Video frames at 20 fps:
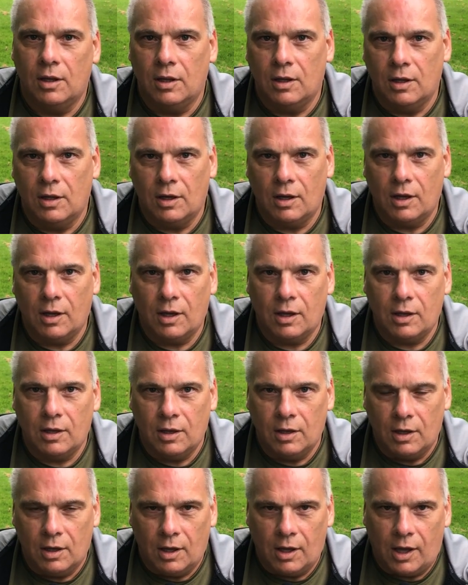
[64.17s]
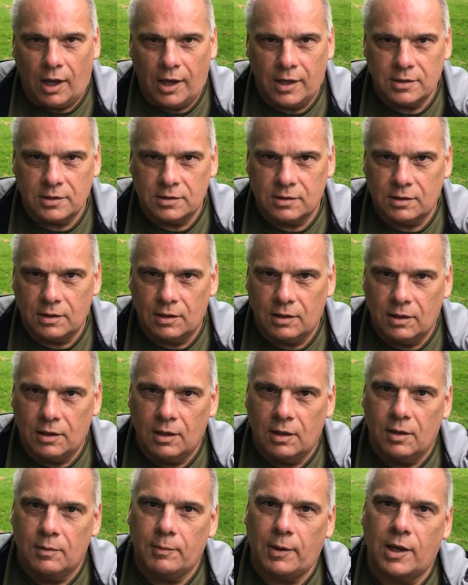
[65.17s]
and I asked
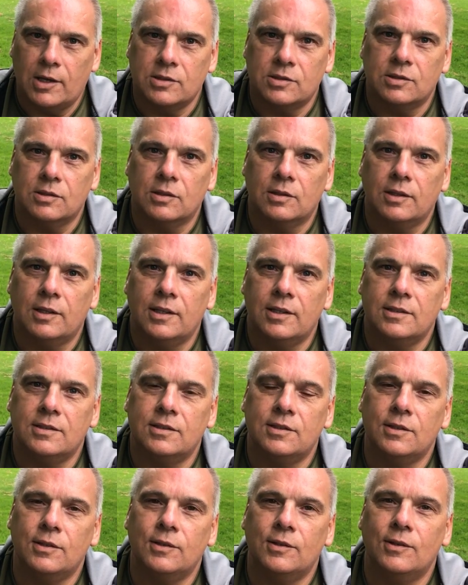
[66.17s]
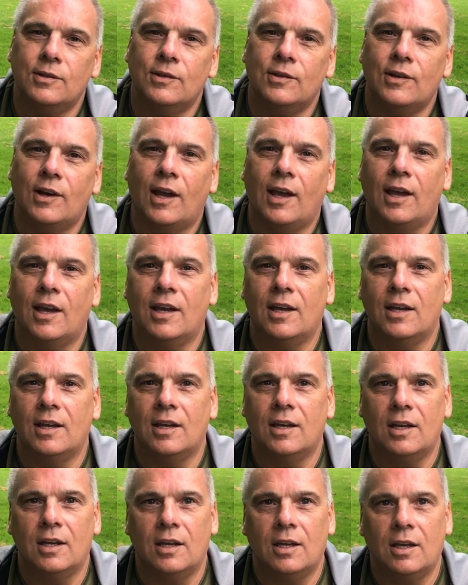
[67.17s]
Pastor Lee to
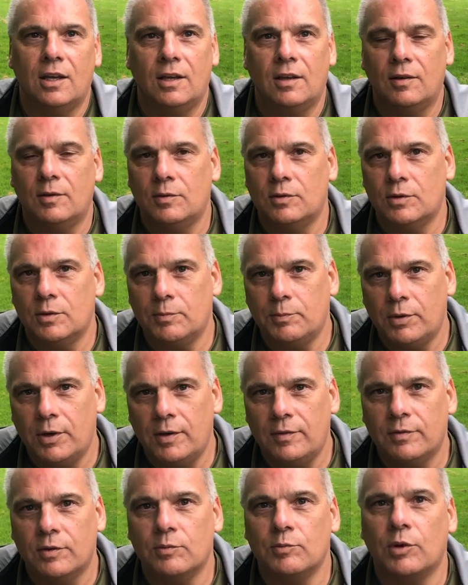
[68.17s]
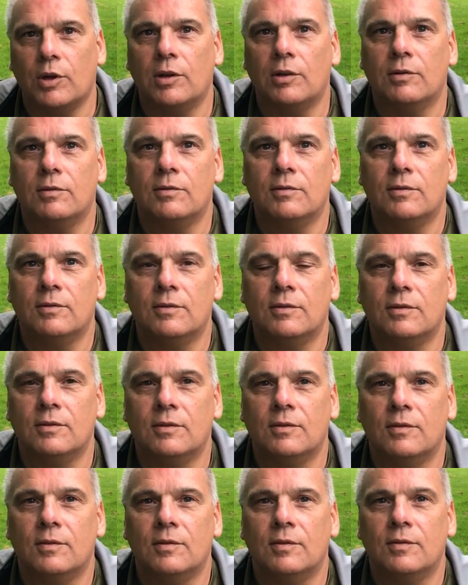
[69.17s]
pray for me,
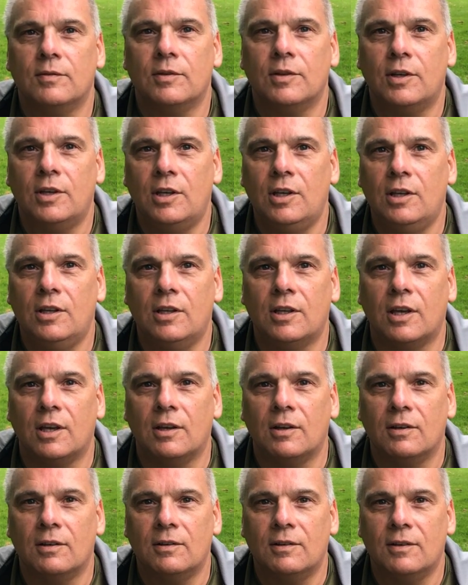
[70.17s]
for healing.